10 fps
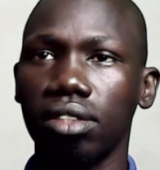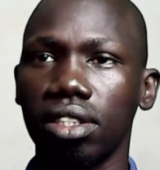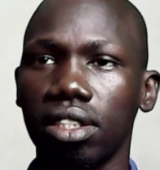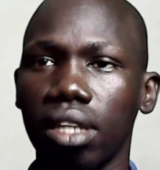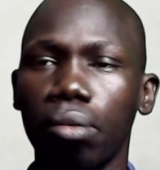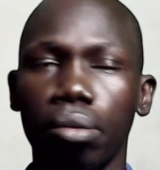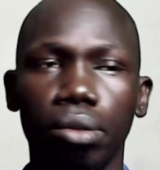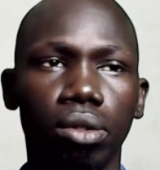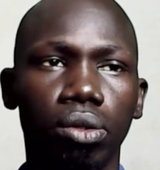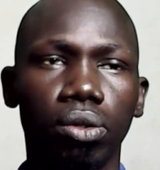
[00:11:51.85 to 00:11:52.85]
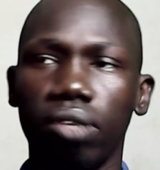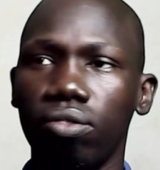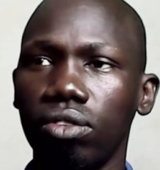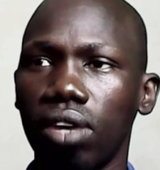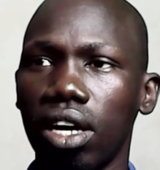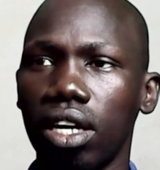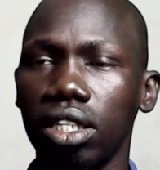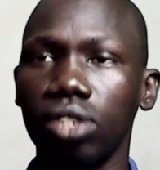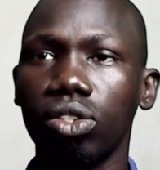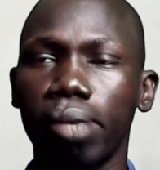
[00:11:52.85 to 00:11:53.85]
some of you if you are
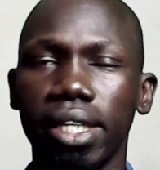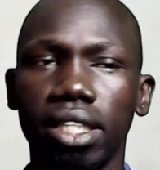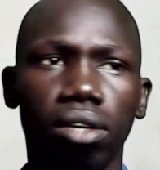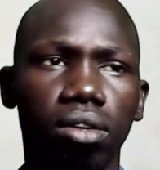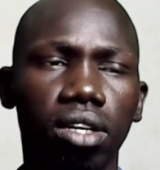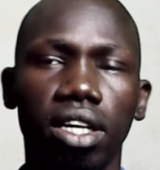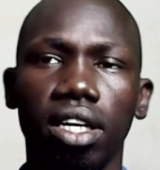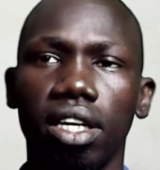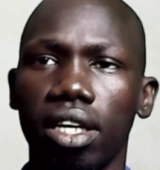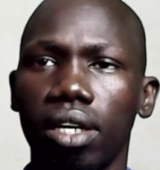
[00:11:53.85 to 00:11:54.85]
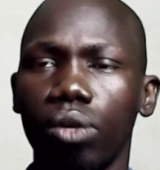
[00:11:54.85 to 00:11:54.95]
new to my channel uh,